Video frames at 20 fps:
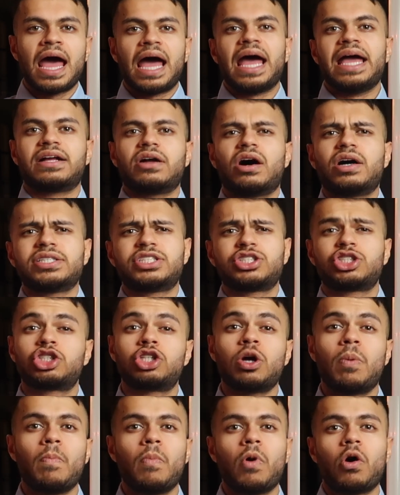Hey guys,
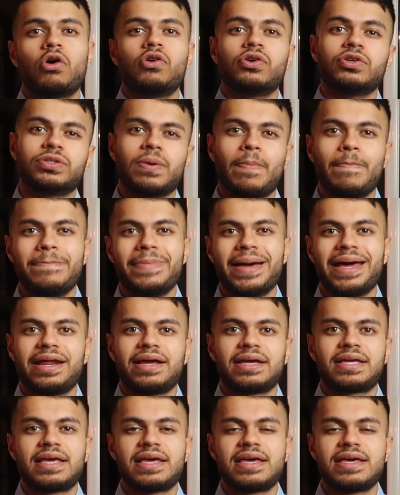tomorrow's
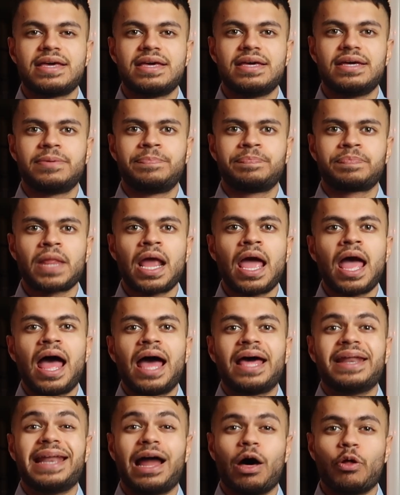medic here.
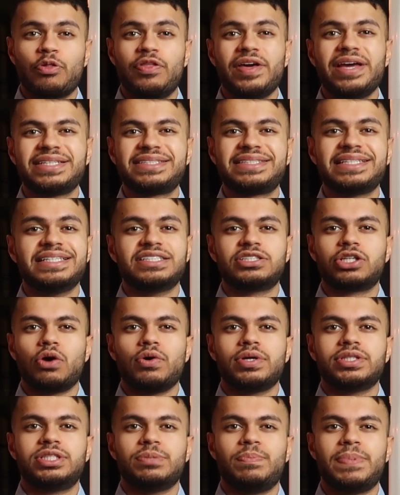Now this is
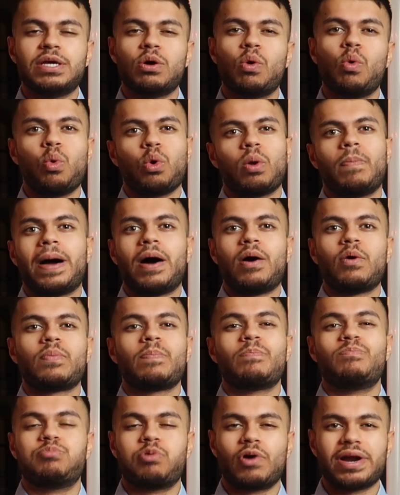going to be all
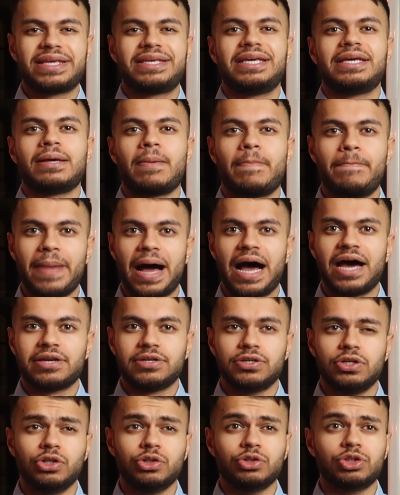about breaking bad
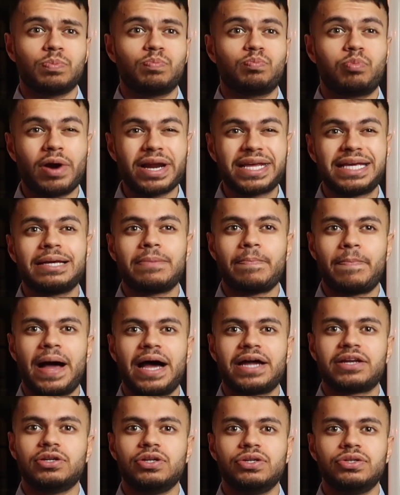news. Breaking
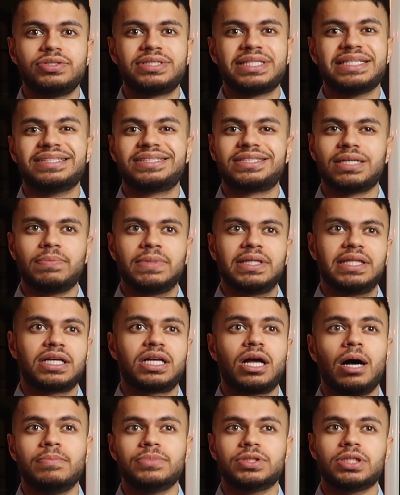bad news is something that
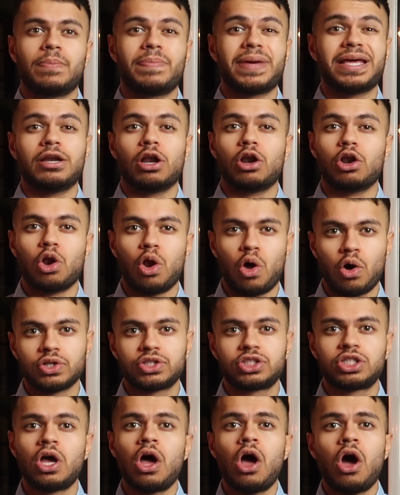comes up in a
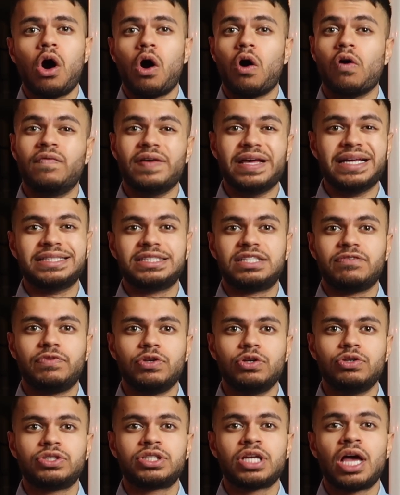lot of
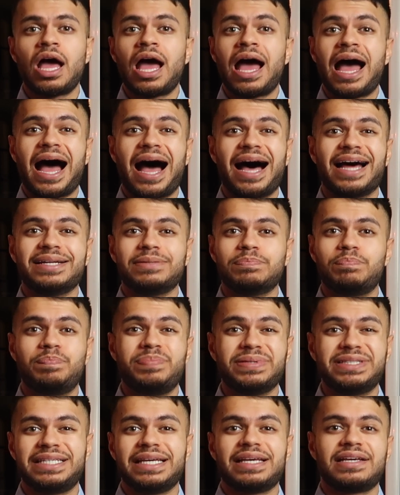interviews and
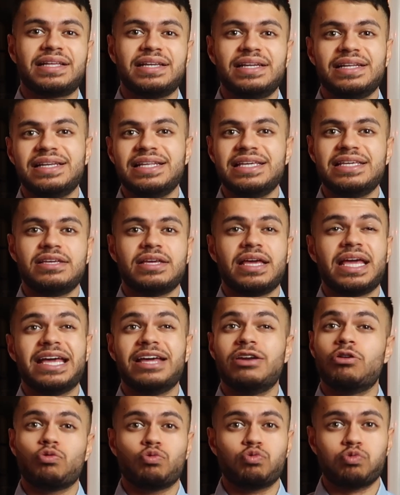particularly
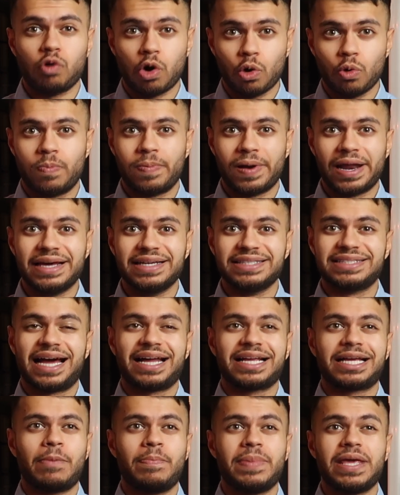in role plays
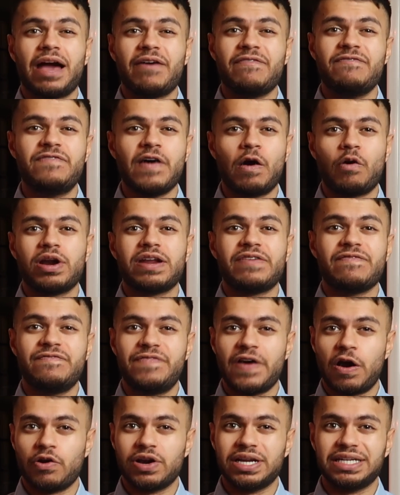and can be a very,
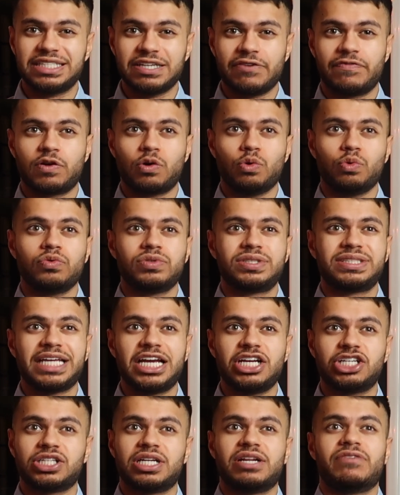very difficult
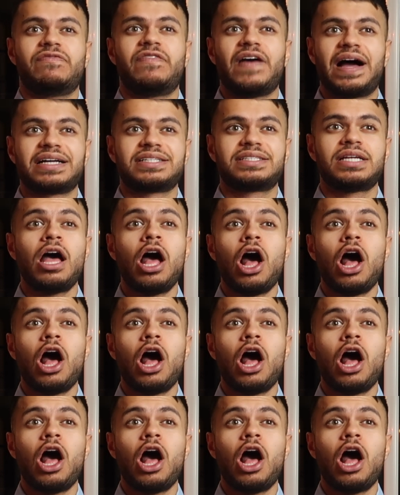station. In fact,